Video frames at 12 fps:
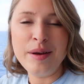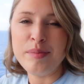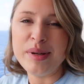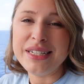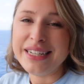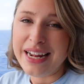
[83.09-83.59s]

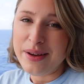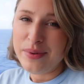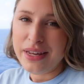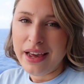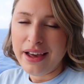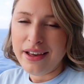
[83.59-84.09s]
But tonight
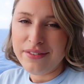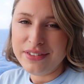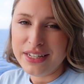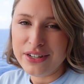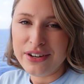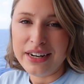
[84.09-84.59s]
we have
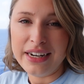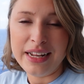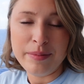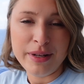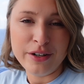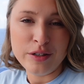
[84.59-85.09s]
dinner at
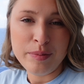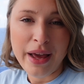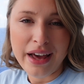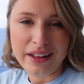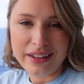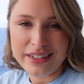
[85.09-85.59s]
Animator's
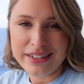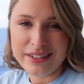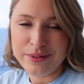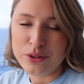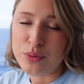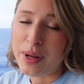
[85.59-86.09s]
Palate,
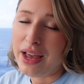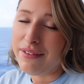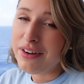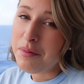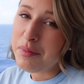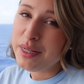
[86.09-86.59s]
which we have
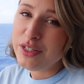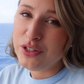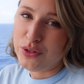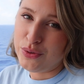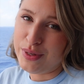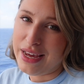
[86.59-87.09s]
not been
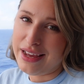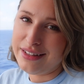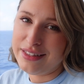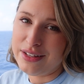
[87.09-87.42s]
to yet.